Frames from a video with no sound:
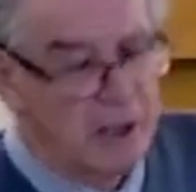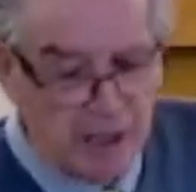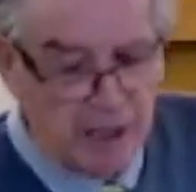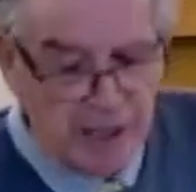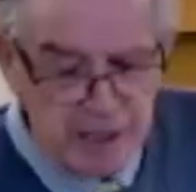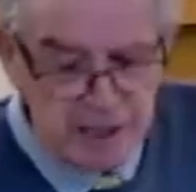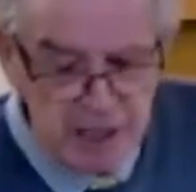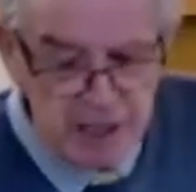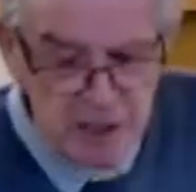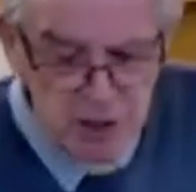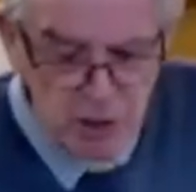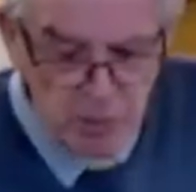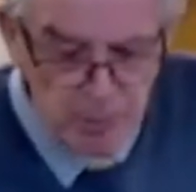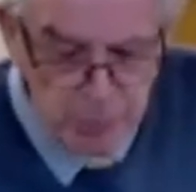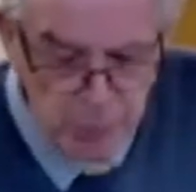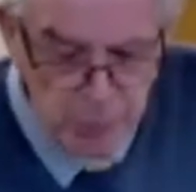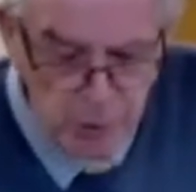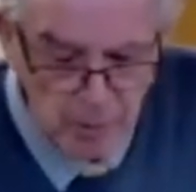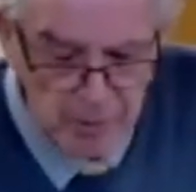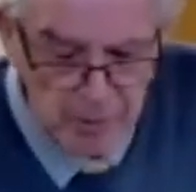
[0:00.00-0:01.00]
It, it's a
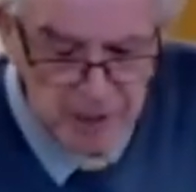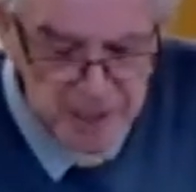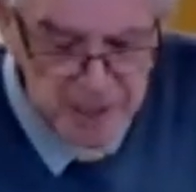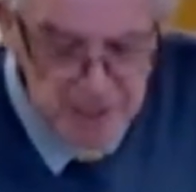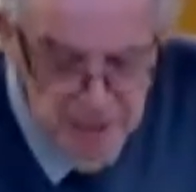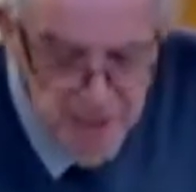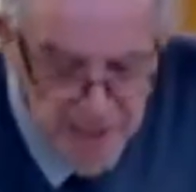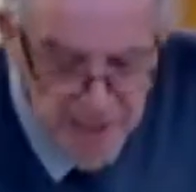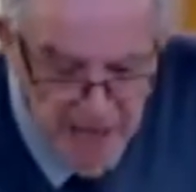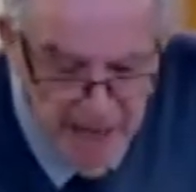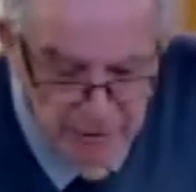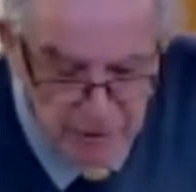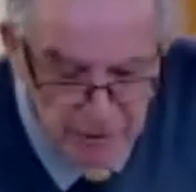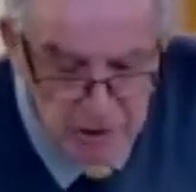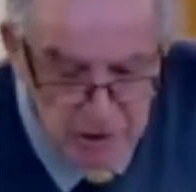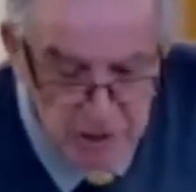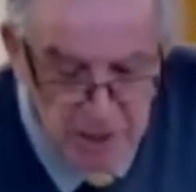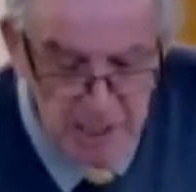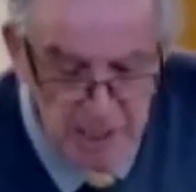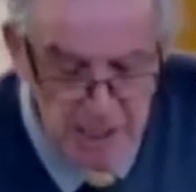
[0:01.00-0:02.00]
promise, it's a
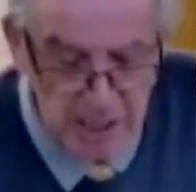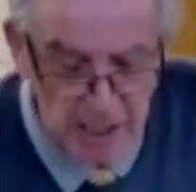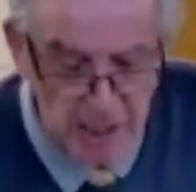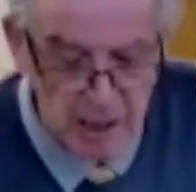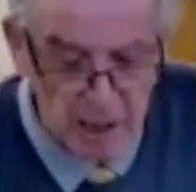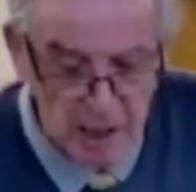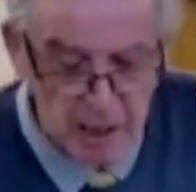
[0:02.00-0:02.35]
guarantee.